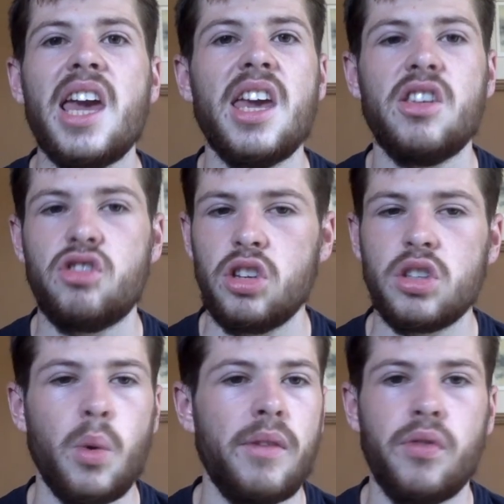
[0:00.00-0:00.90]
It is just
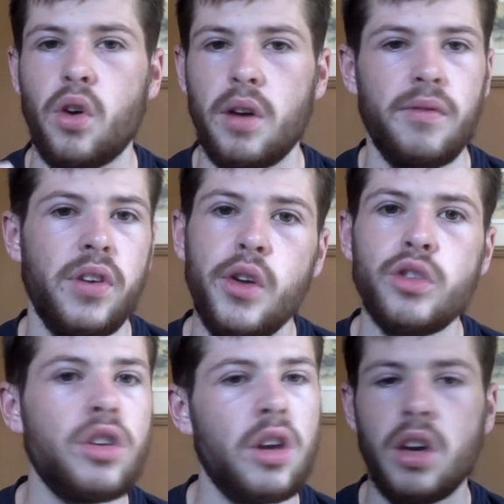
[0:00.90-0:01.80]
going for
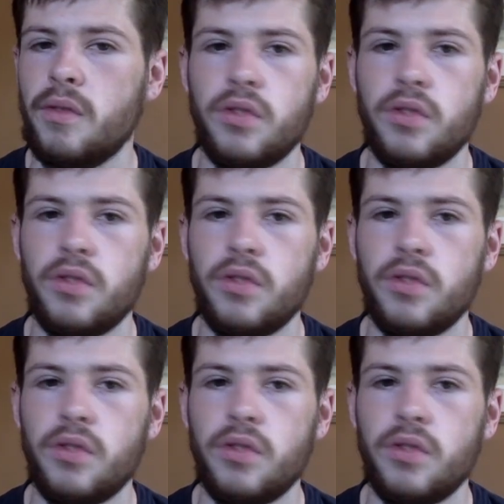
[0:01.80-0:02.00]
confusion,